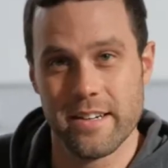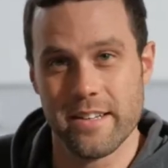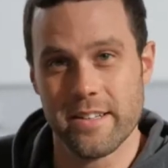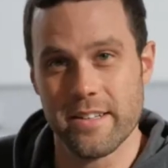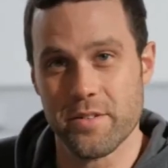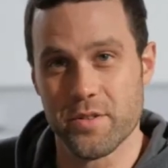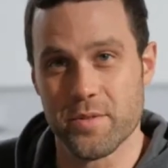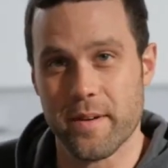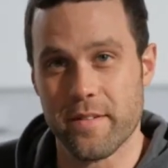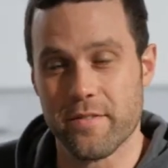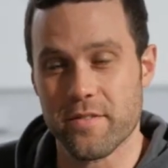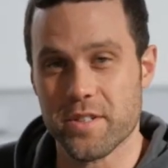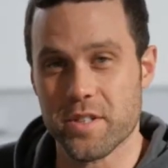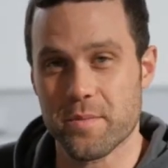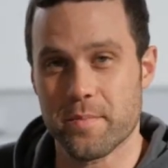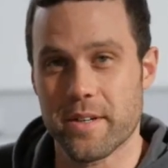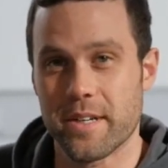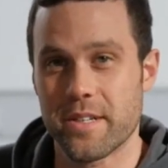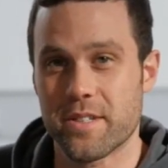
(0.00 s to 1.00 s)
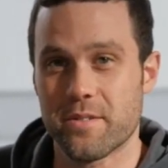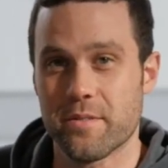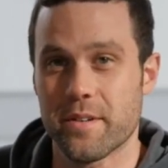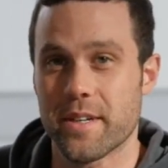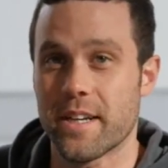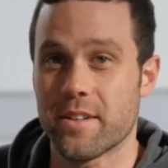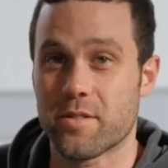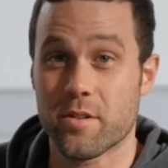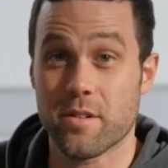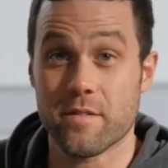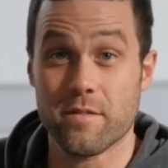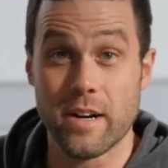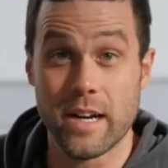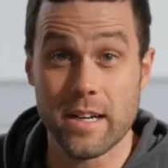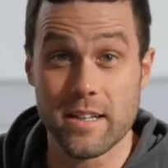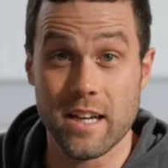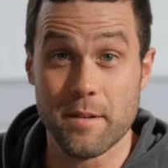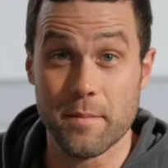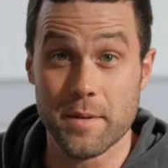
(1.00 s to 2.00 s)
This was my first experience doing any sort of
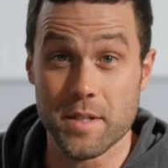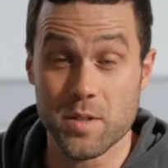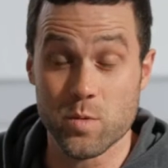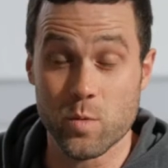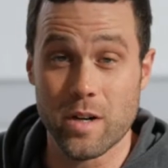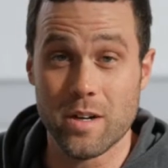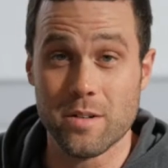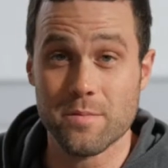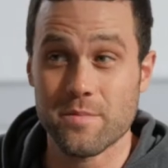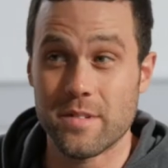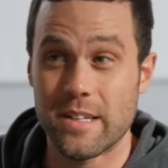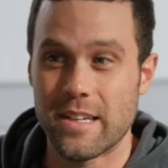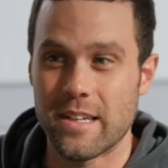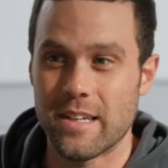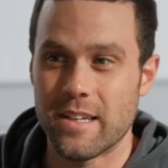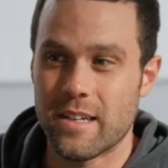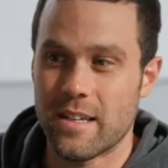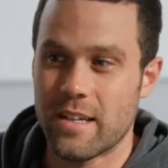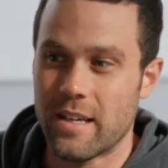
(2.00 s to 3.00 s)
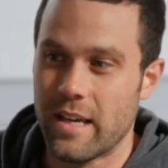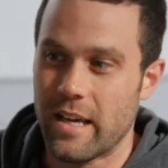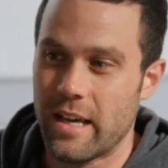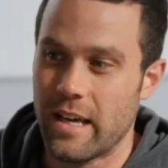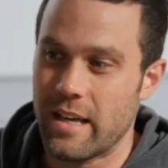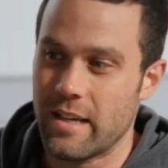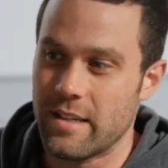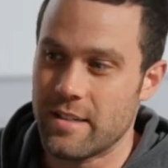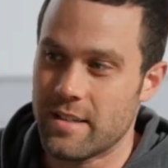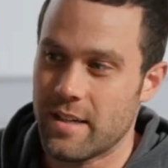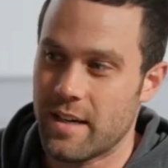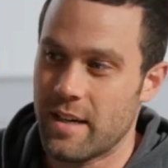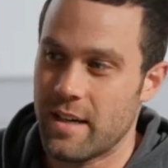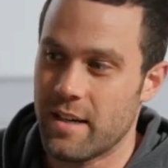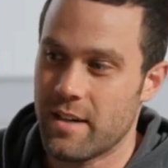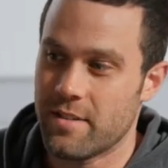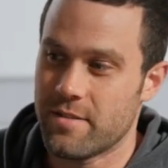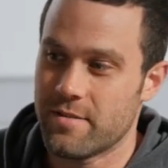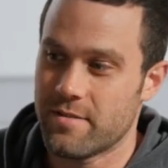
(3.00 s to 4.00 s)
rock climbing as well, and
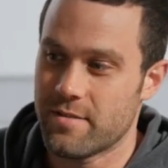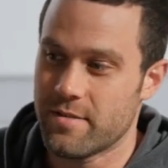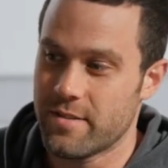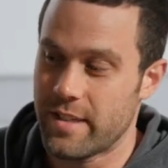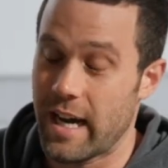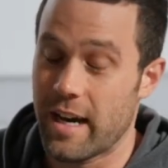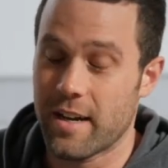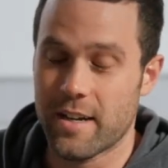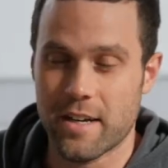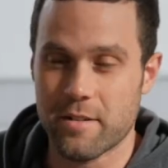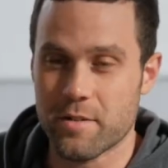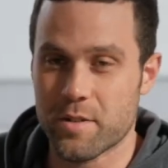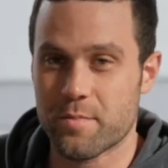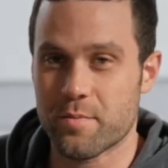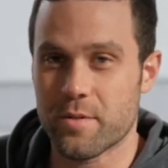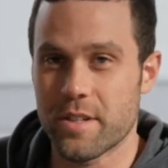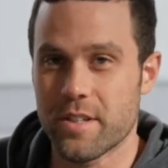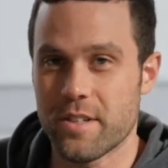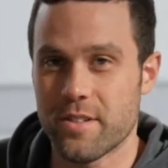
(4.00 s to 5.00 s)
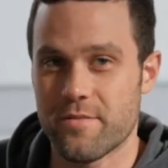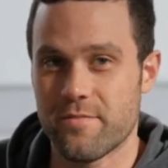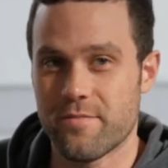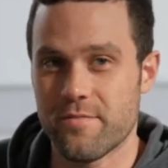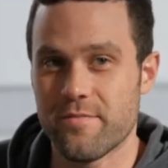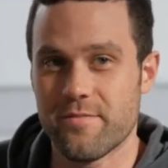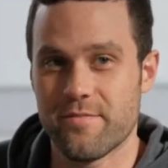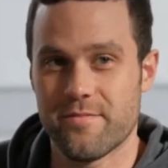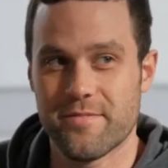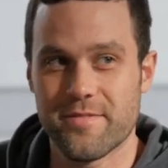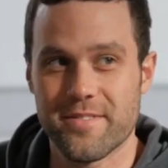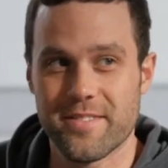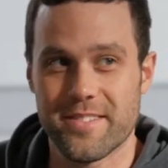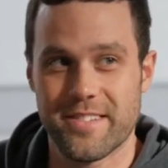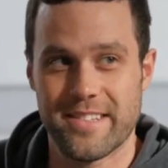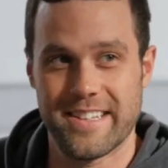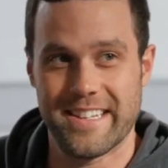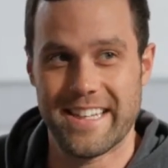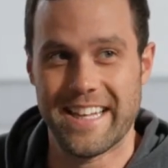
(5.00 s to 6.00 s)
yeah, I was pretty
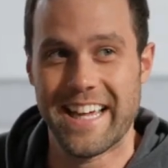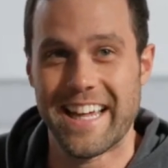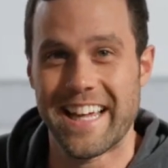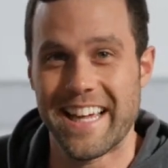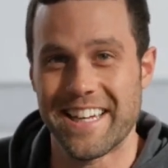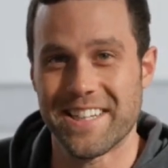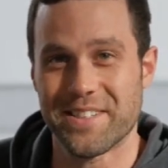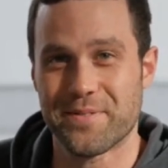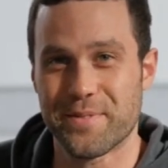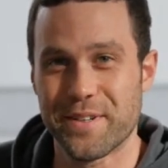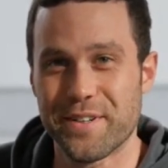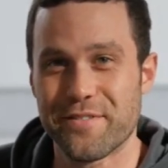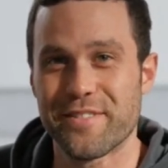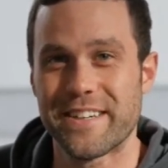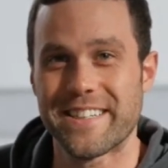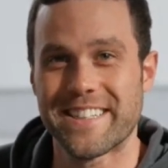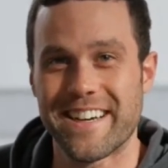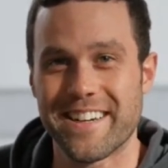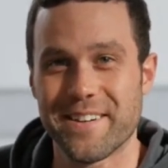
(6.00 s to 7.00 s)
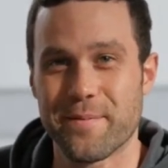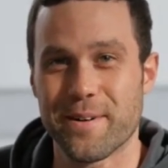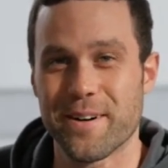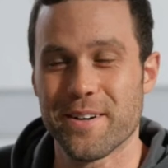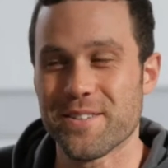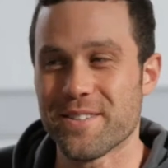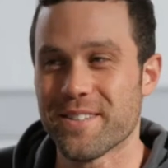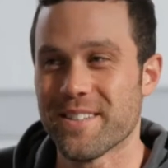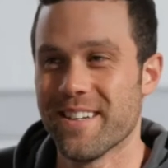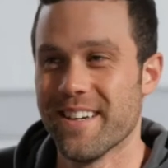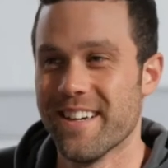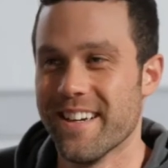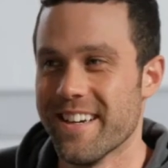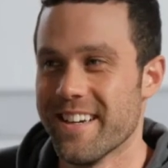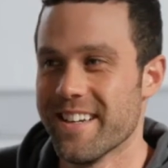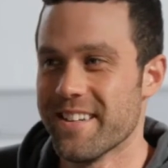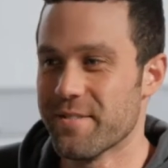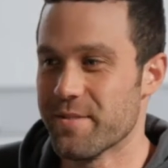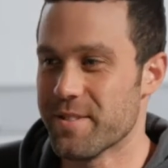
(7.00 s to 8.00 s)
freaked out at parts.
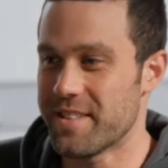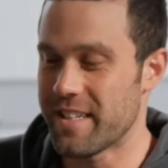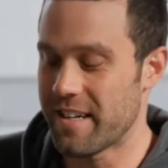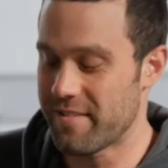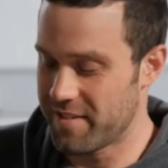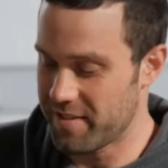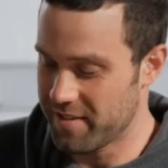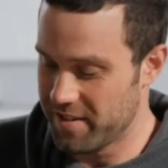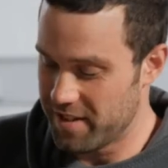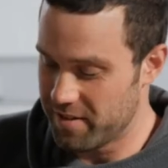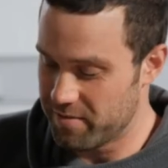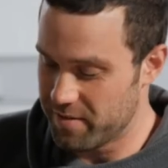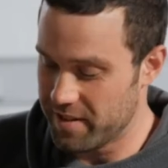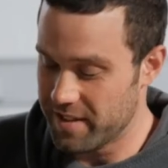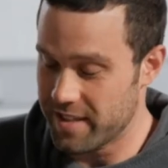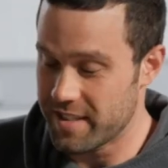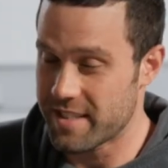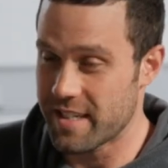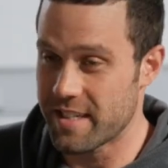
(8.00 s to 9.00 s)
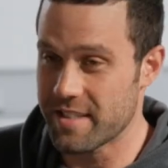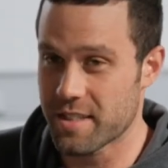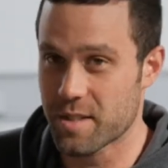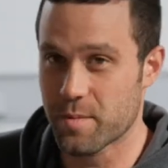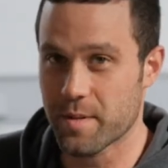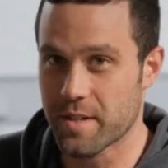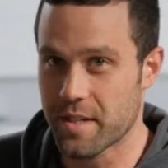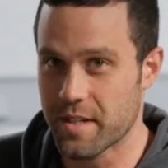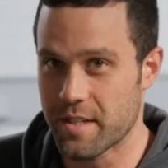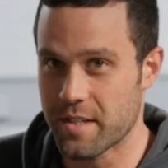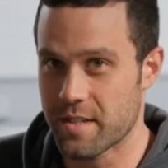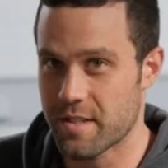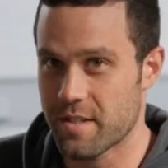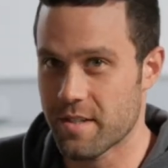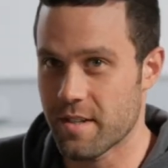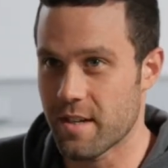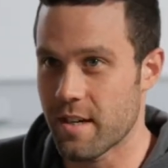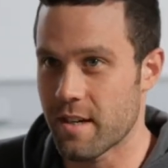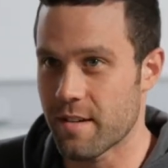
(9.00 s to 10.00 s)
It was definitely a really intense
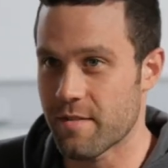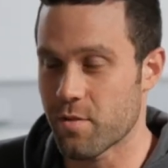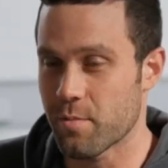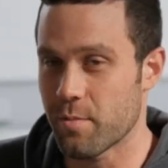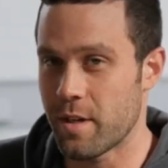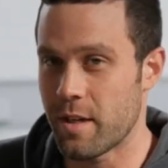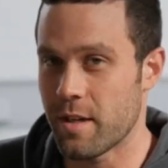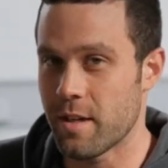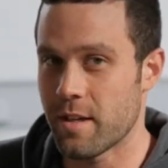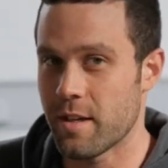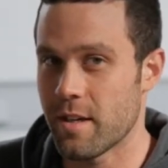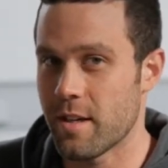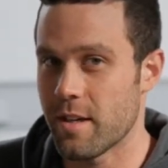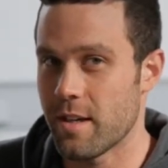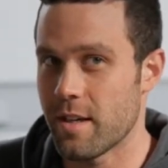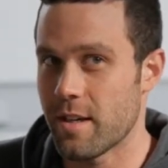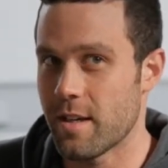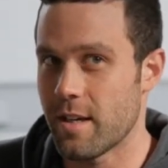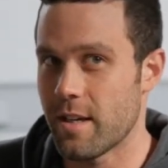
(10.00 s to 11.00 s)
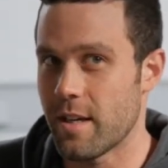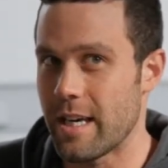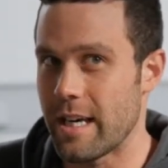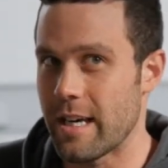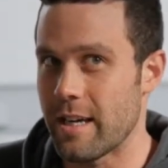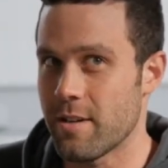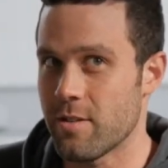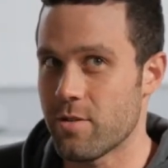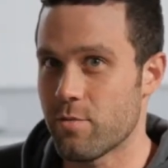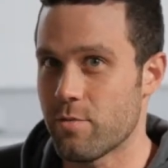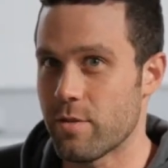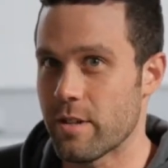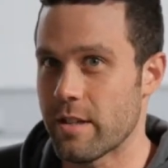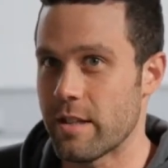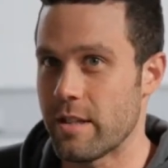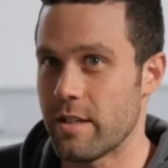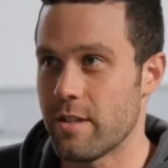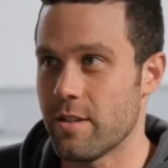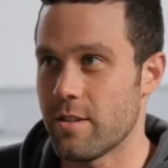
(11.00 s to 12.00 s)
experience for me, and
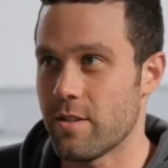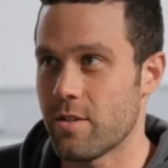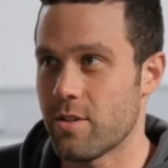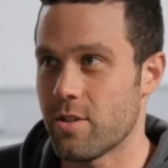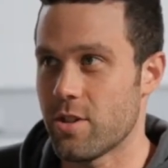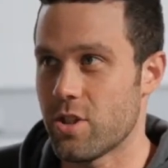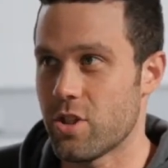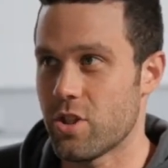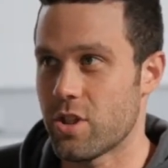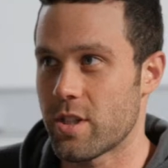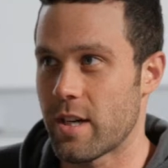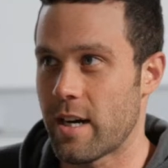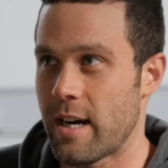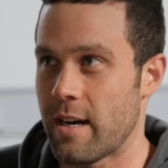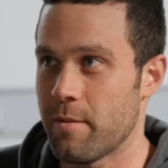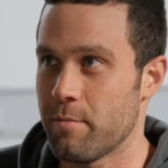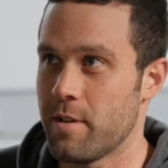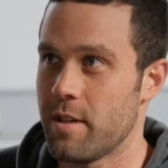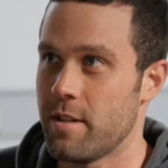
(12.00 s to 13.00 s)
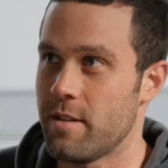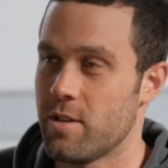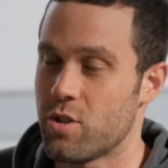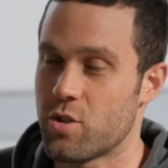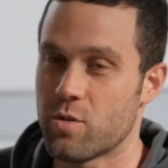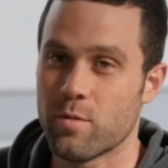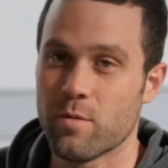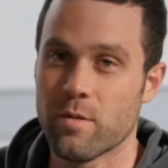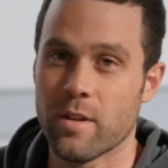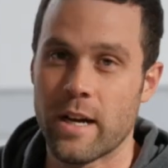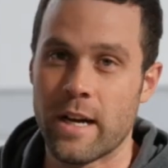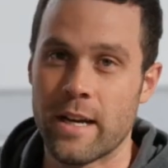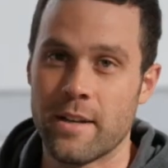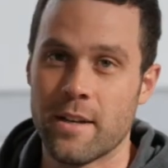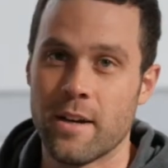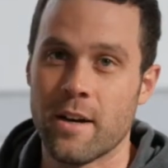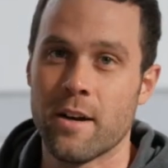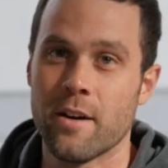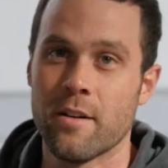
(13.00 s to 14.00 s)
really taught me the true line
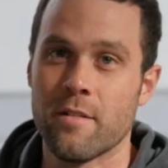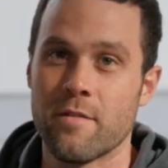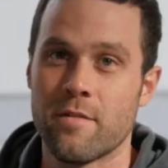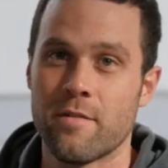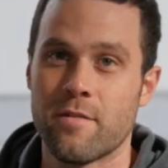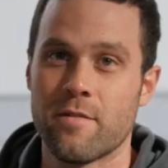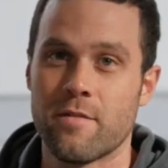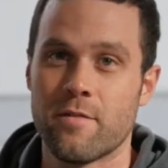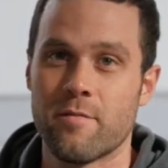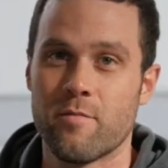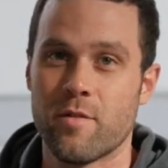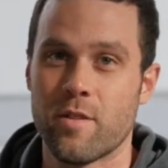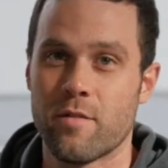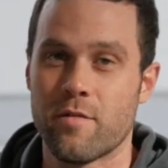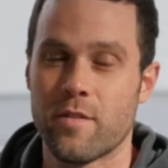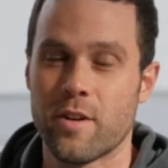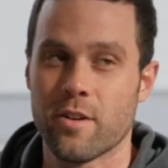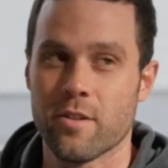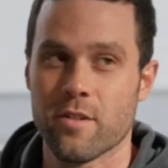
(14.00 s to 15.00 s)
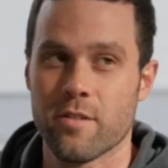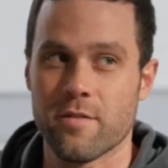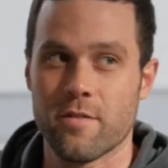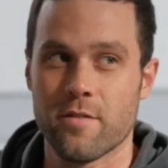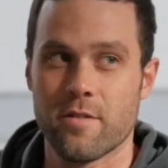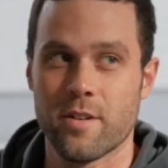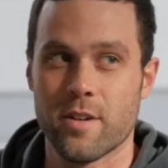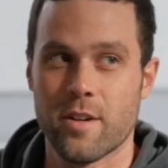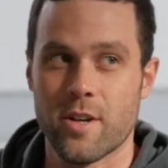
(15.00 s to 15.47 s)
of the fear of